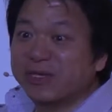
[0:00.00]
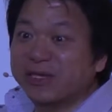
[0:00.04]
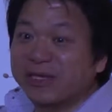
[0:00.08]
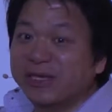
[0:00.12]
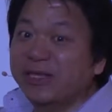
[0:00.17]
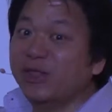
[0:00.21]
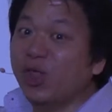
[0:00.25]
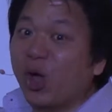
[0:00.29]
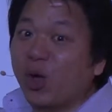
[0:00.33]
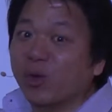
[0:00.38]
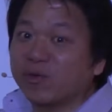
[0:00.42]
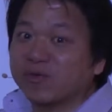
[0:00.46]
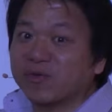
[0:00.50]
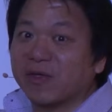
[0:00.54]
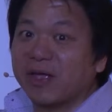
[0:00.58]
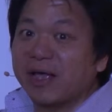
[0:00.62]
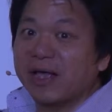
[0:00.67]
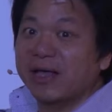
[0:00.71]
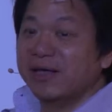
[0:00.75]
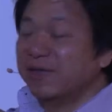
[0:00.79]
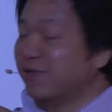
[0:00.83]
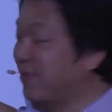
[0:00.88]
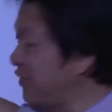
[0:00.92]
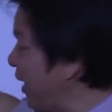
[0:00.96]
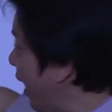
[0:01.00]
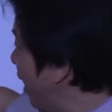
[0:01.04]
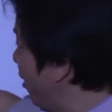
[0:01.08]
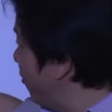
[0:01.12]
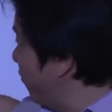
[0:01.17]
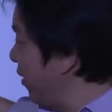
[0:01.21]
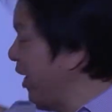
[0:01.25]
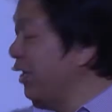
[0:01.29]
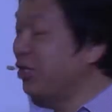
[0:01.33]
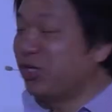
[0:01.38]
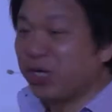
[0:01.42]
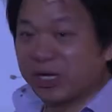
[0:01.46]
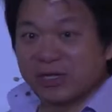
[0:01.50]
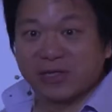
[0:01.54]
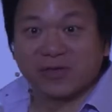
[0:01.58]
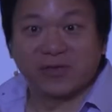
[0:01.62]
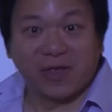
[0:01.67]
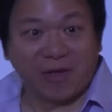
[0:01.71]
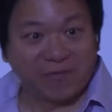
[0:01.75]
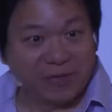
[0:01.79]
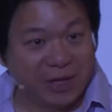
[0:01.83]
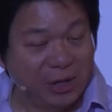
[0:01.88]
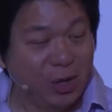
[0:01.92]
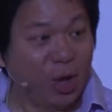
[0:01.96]
he knows salvation is
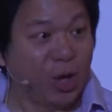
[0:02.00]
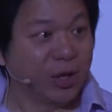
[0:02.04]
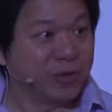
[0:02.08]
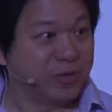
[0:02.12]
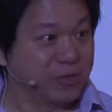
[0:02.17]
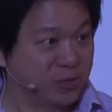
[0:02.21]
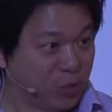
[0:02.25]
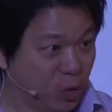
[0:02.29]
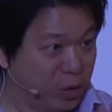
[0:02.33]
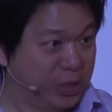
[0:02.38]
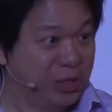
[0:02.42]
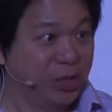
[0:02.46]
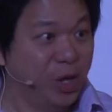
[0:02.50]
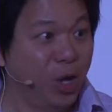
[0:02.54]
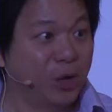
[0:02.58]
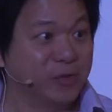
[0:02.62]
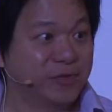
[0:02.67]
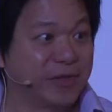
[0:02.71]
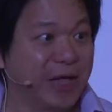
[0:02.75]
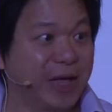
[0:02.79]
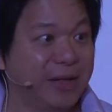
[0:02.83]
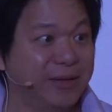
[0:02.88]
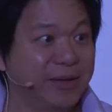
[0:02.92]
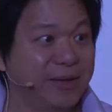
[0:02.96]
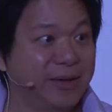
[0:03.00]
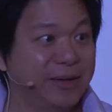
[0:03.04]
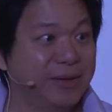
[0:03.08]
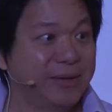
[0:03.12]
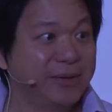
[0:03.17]
of the Lord, so he knows that.